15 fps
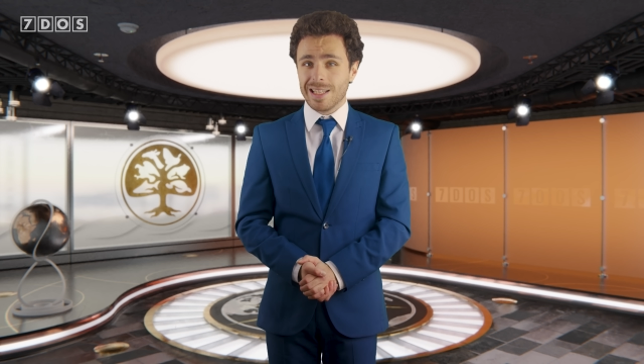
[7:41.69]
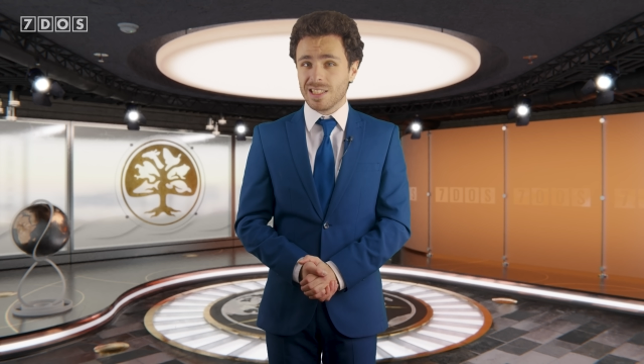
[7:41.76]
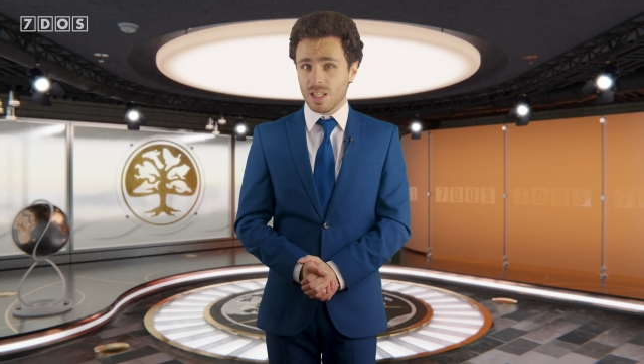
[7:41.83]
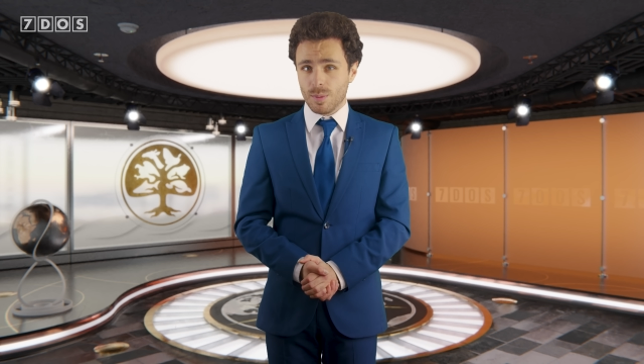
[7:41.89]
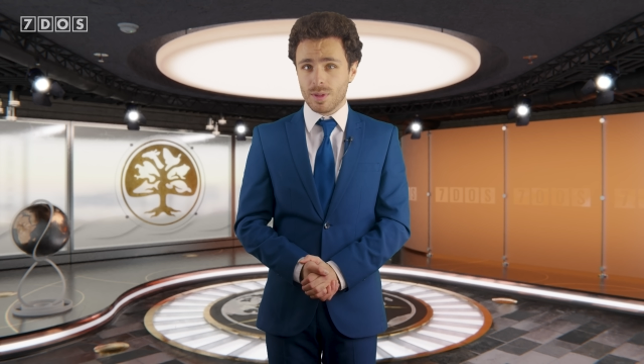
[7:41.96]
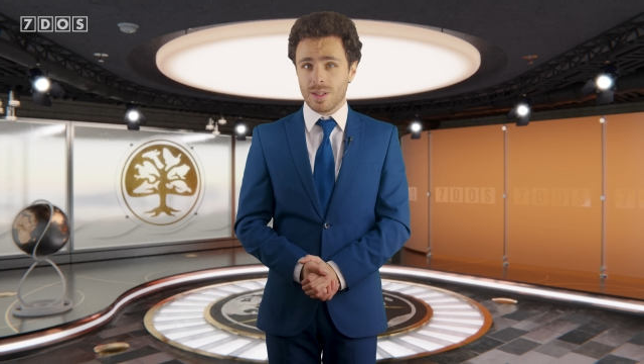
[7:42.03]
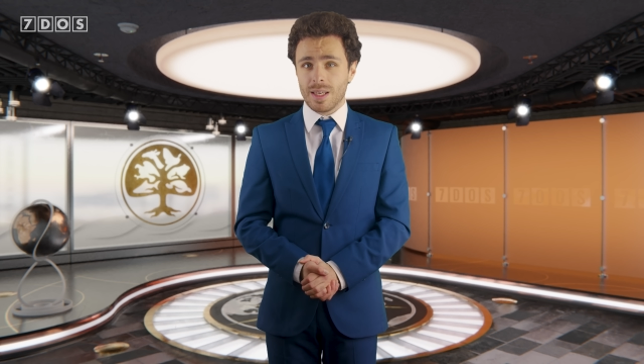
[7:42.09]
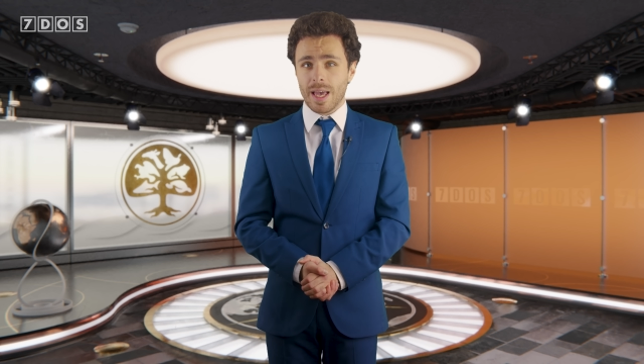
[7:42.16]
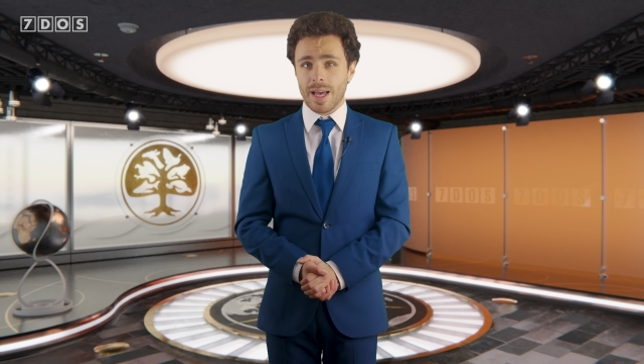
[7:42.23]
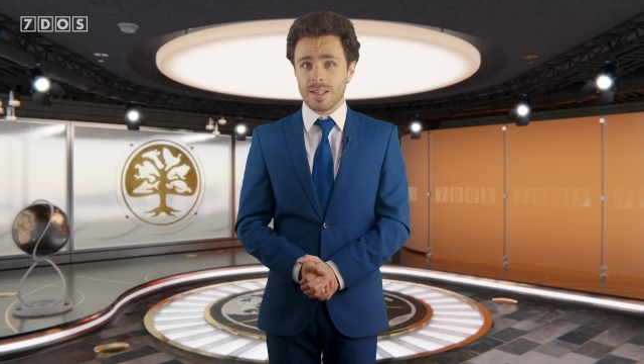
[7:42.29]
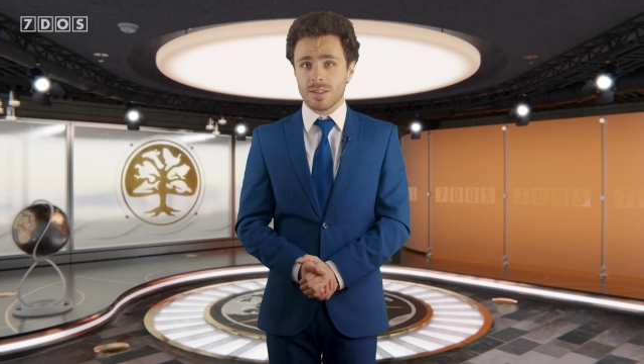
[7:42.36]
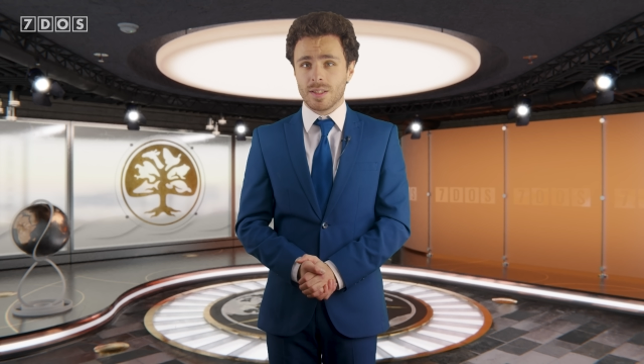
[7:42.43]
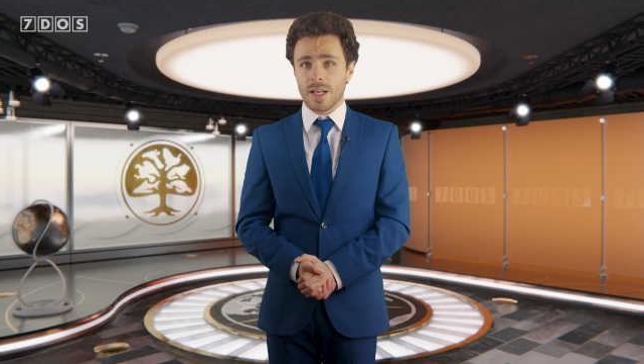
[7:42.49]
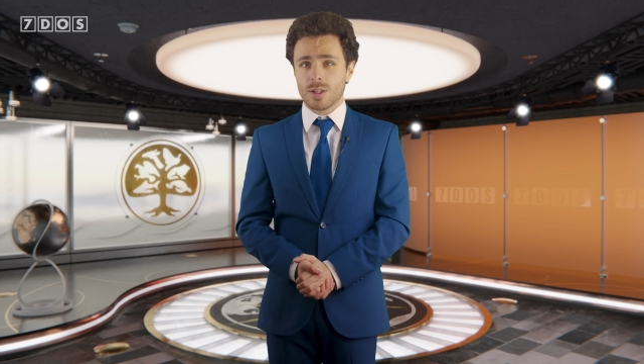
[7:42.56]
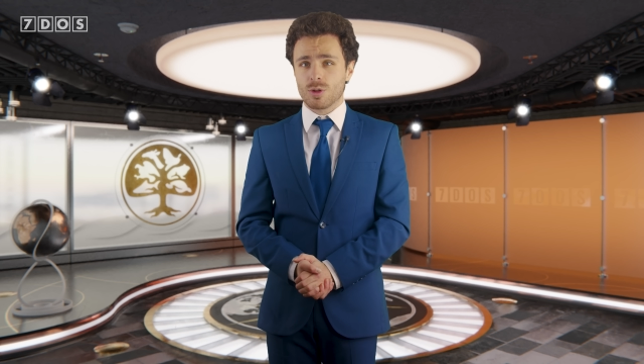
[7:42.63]
Timothy
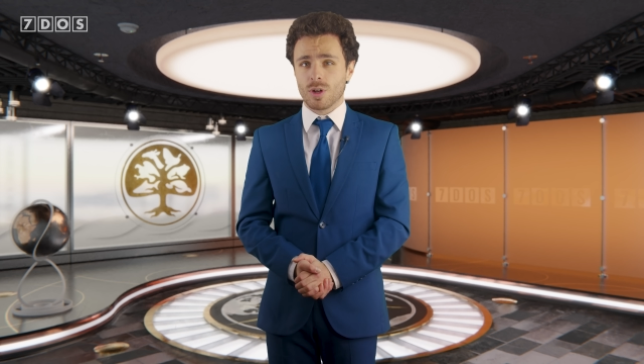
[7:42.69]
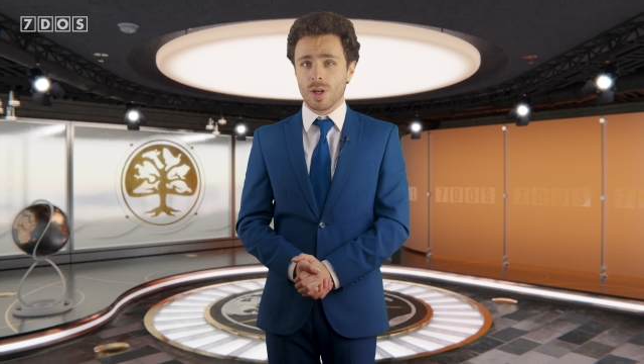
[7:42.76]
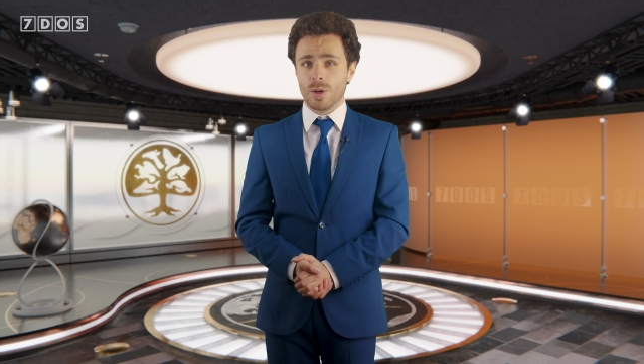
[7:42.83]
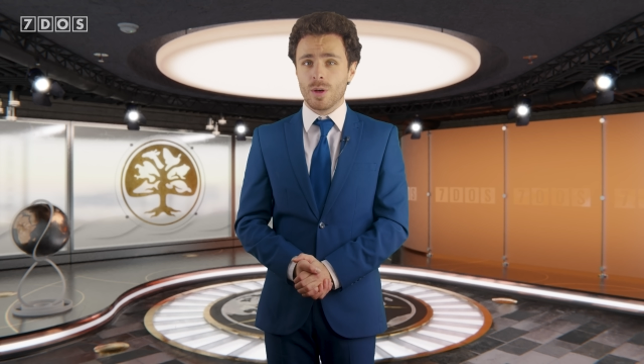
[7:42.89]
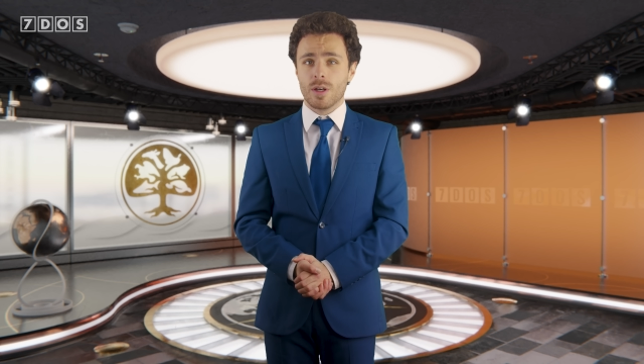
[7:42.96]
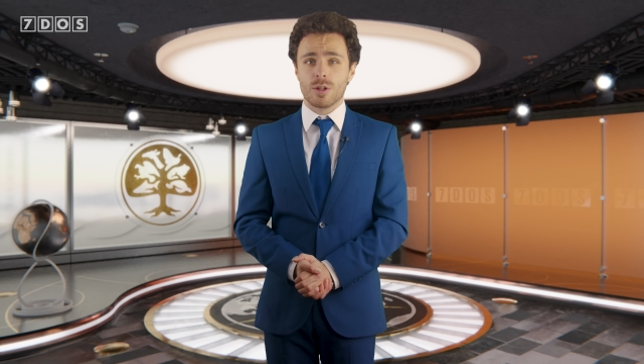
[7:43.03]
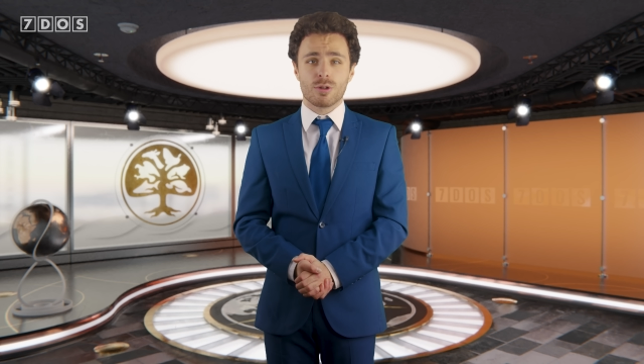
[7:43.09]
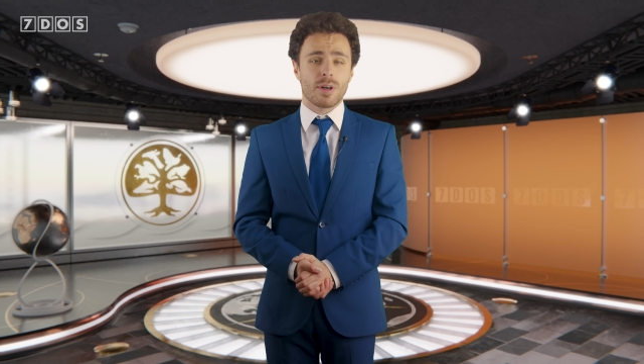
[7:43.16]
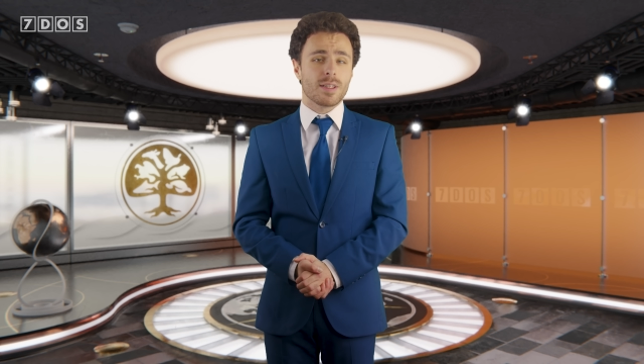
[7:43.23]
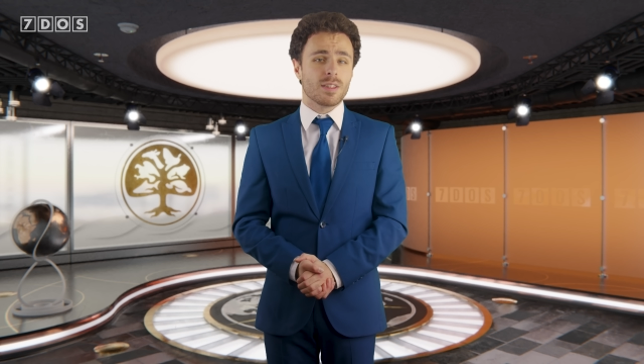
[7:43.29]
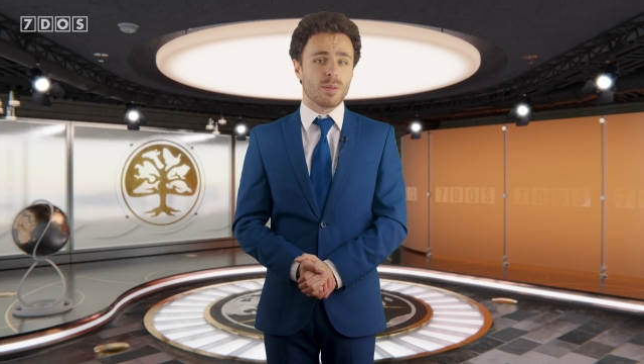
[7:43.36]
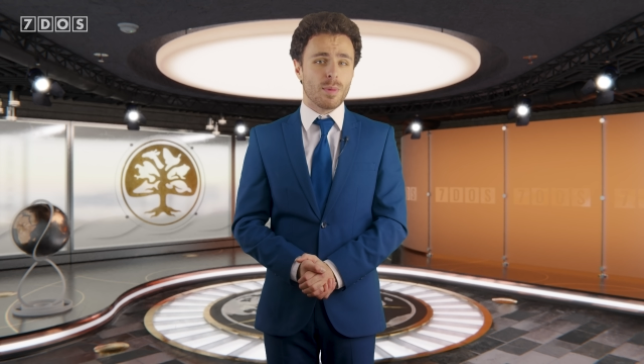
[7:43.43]
N. Tedrow, Tracy